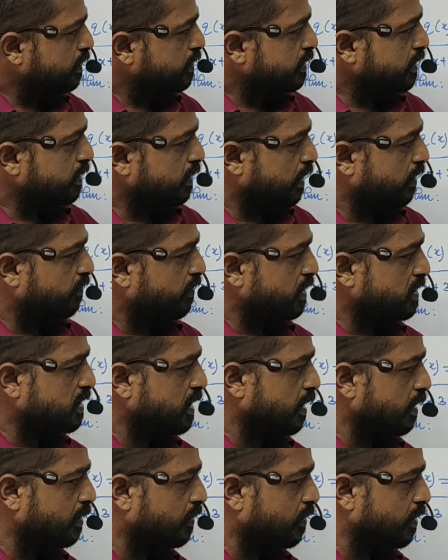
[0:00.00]
See, the
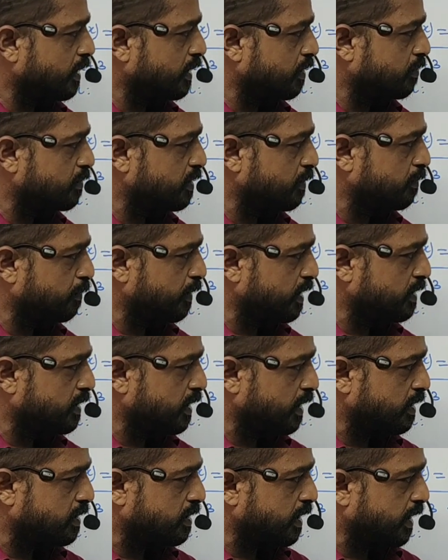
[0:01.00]
division algorithm simply
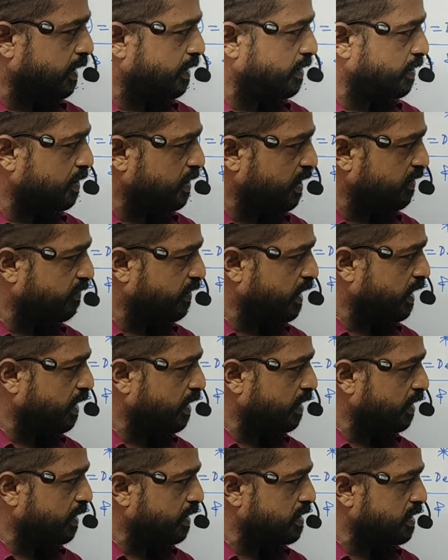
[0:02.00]
says that
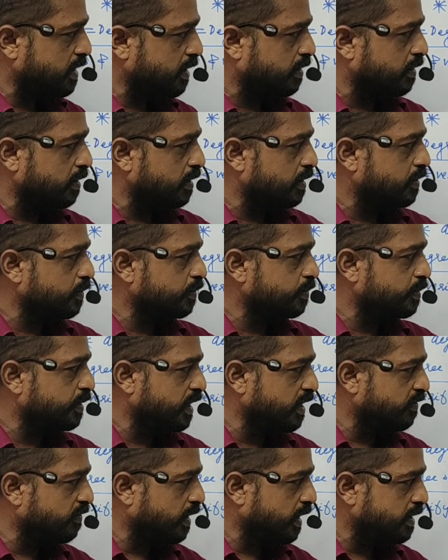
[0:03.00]
dividend is equal
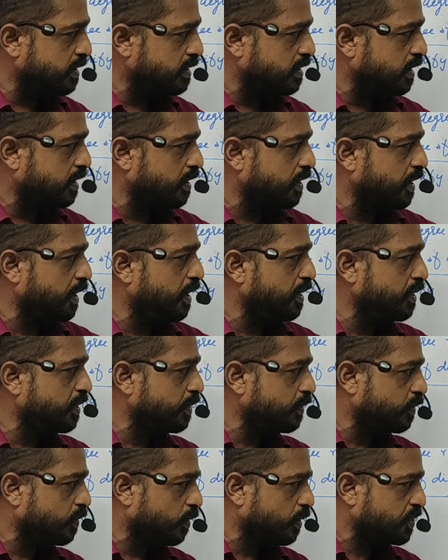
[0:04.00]
to divisor
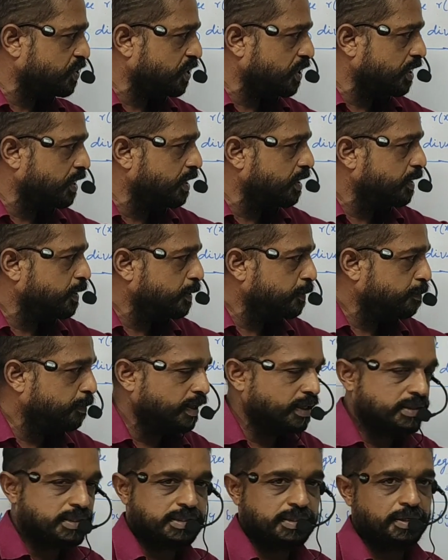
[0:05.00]
into quotient
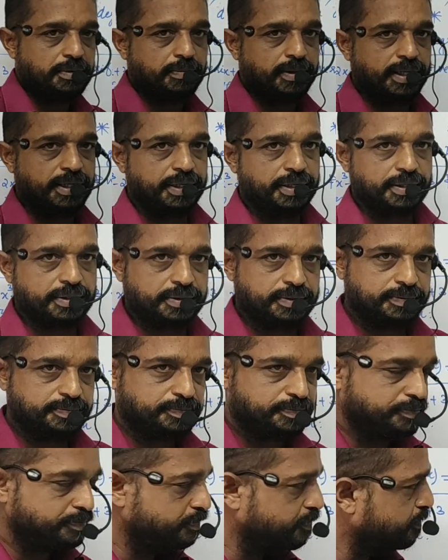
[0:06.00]
plus remainder.
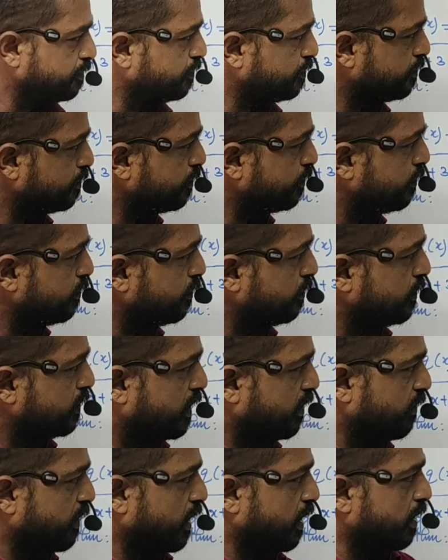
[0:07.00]

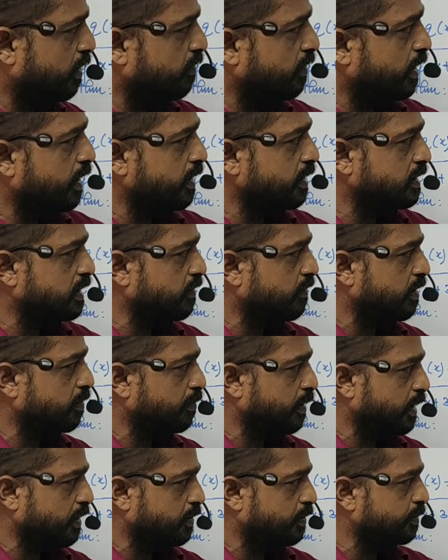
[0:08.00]
See, we are dividing
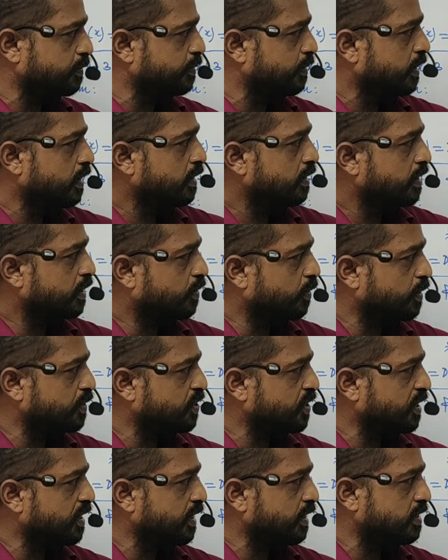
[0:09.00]
7 by 2. The
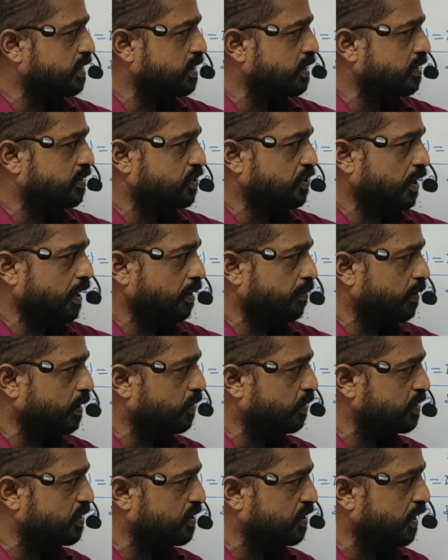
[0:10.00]
quotient is 3
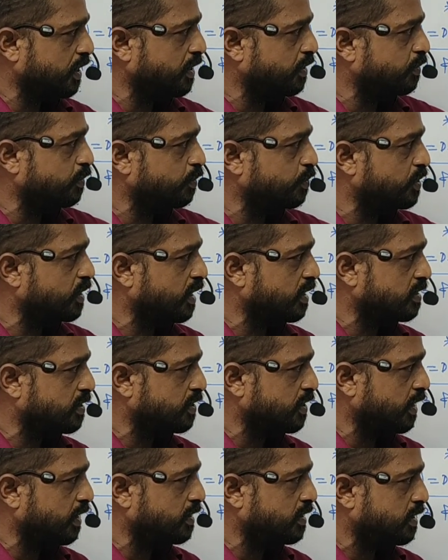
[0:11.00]
because 3 2s are
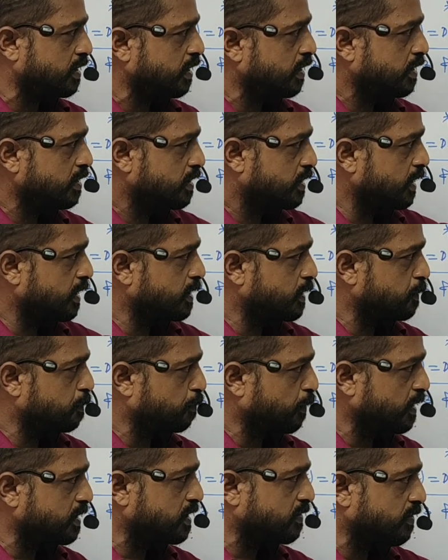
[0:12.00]
6.
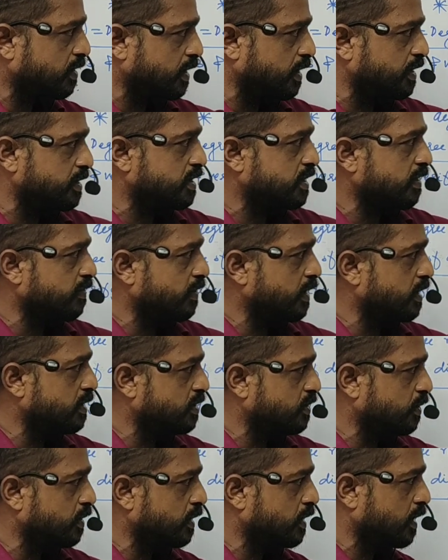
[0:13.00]
6 plus 1 is
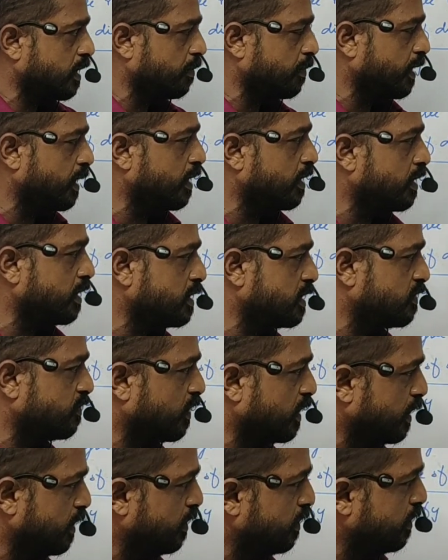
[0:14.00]
7. So the remainder is
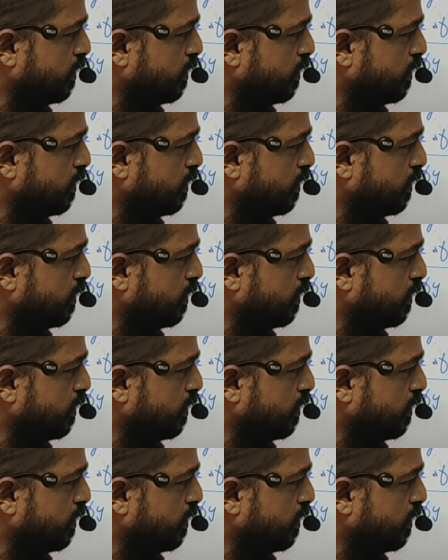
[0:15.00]
1.